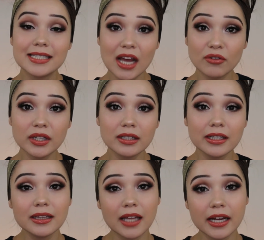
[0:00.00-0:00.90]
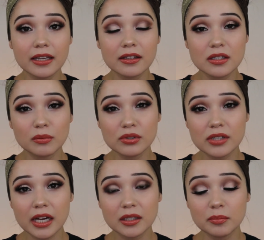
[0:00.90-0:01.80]
definitely like the
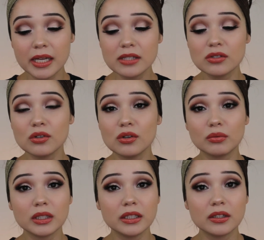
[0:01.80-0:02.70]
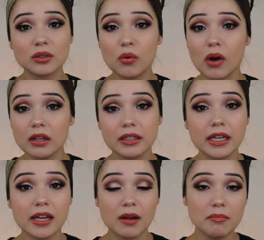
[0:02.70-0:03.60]
double-sided pencil, really good
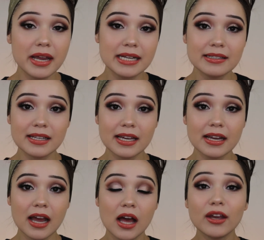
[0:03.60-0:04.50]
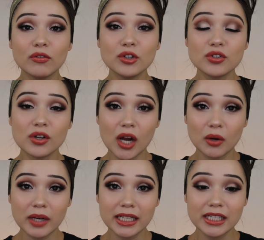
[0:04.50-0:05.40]
quality, amazing. If you don't
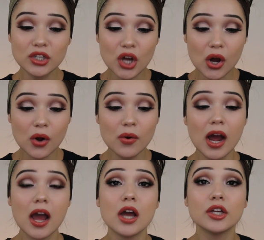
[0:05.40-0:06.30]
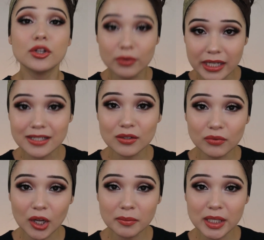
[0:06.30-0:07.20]
already know, you need to
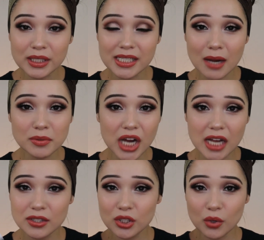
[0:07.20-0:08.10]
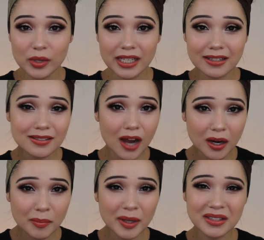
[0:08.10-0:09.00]
follow me on Snapchat so we can
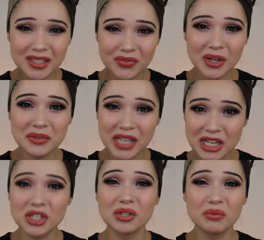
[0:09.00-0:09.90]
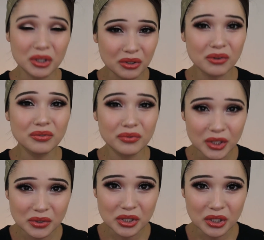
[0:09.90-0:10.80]
talk about this foundation with no
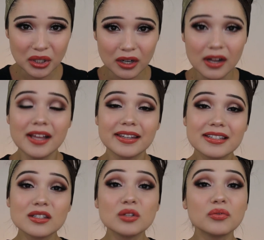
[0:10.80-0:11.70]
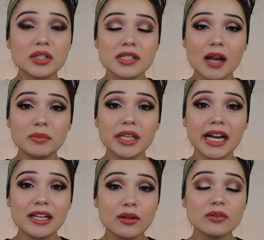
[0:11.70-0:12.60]
filter. This is the first time that I
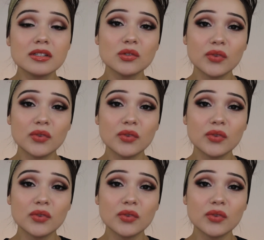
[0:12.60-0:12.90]
use this